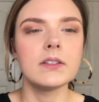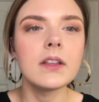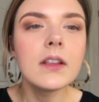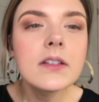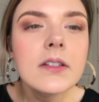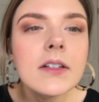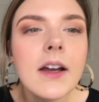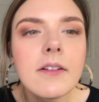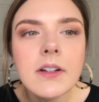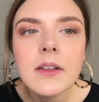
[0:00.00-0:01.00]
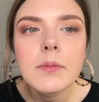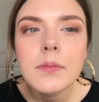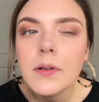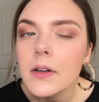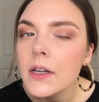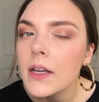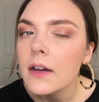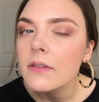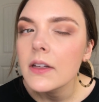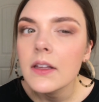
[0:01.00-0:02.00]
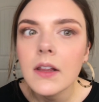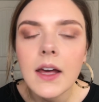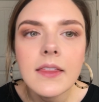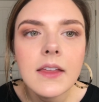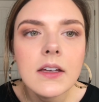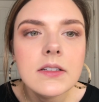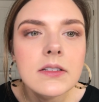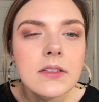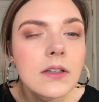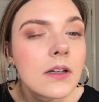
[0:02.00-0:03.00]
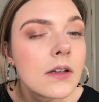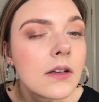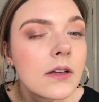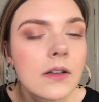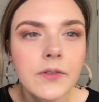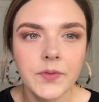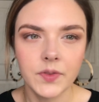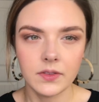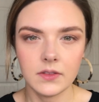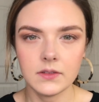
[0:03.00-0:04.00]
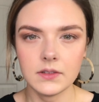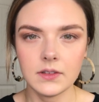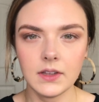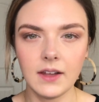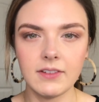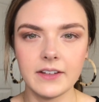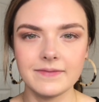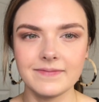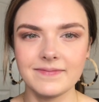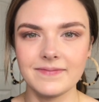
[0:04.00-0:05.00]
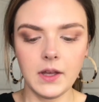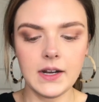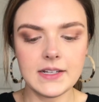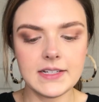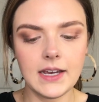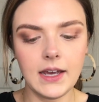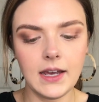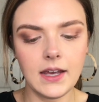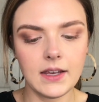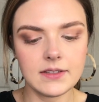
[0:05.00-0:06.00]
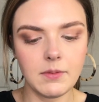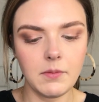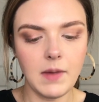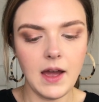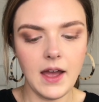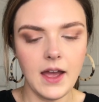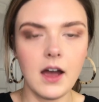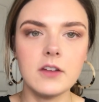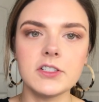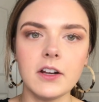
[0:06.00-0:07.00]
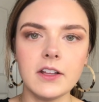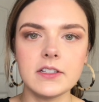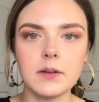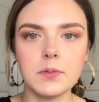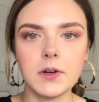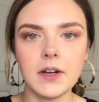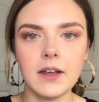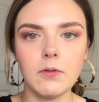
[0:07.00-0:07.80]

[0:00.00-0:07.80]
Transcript: So this turned out really pretty. I really like this. Love it. I'm gonna take some of my Charlotte Tilbury